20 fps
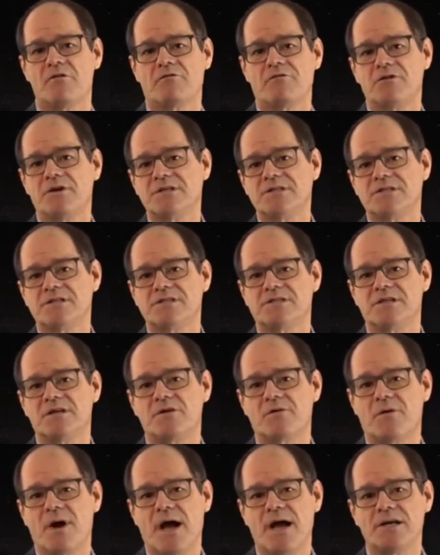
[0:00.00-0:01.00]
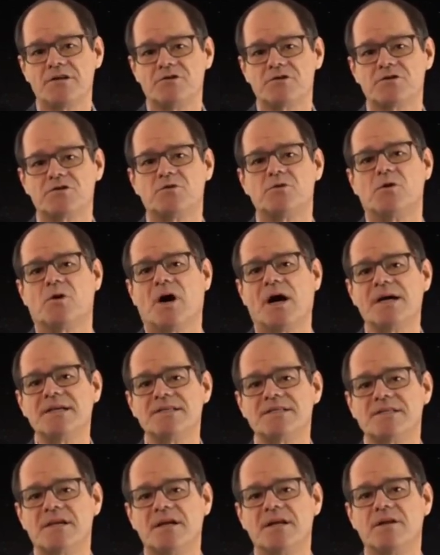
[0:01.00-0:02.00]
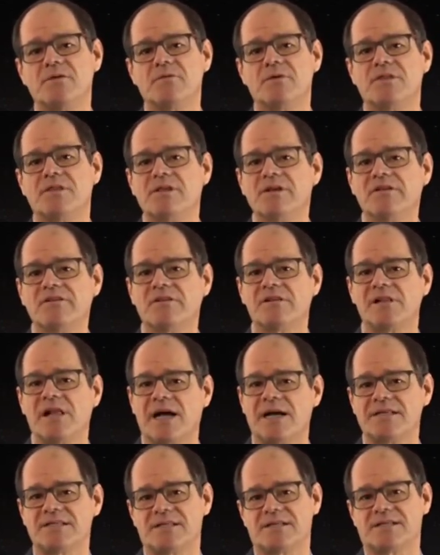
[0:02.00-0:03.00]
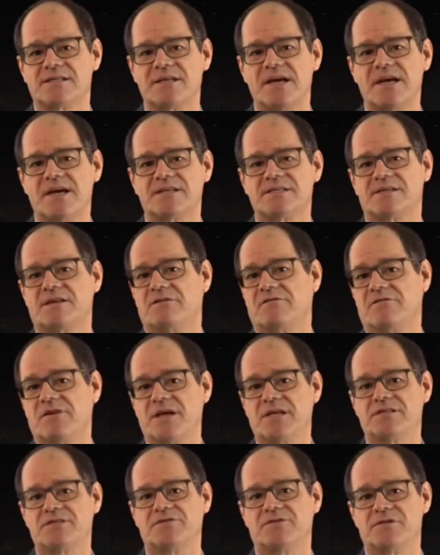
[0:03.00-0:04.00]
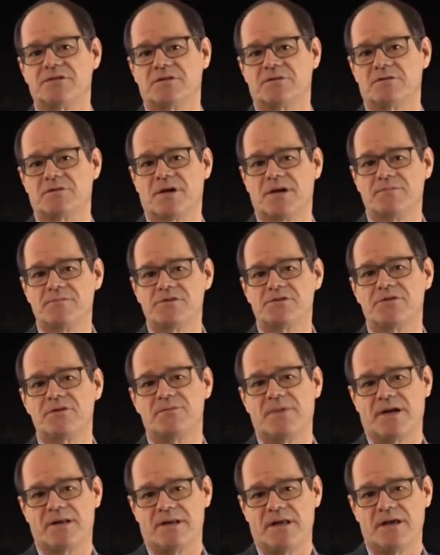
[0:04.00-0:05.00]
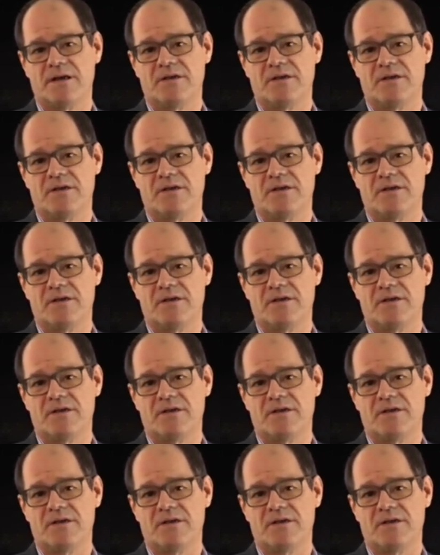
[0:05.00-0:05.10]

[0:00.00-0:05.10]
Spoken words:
For instance, in graduate school, I studied with this classic text, Advanced Physical Chemistry by